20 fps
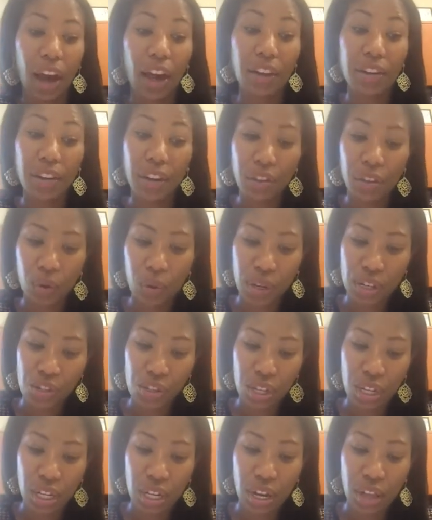Another
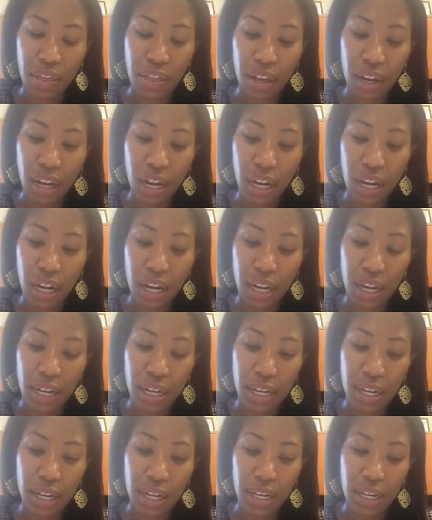question that
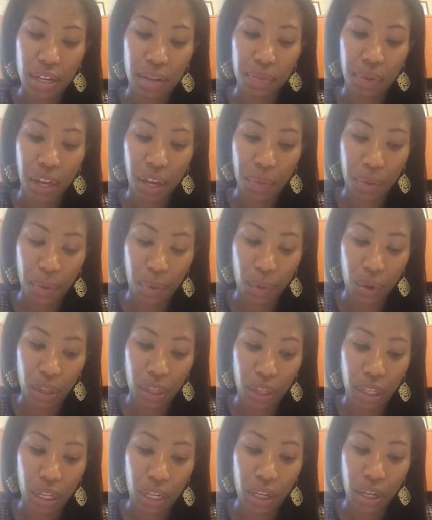I came up
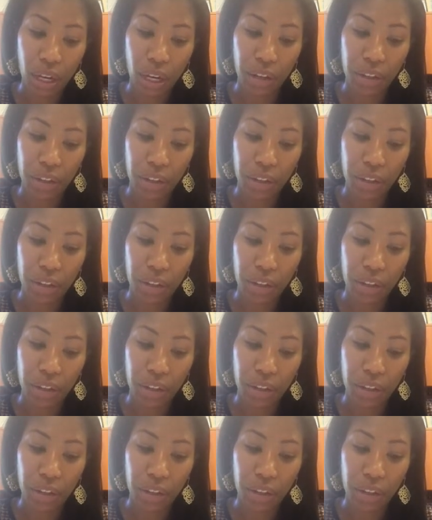with that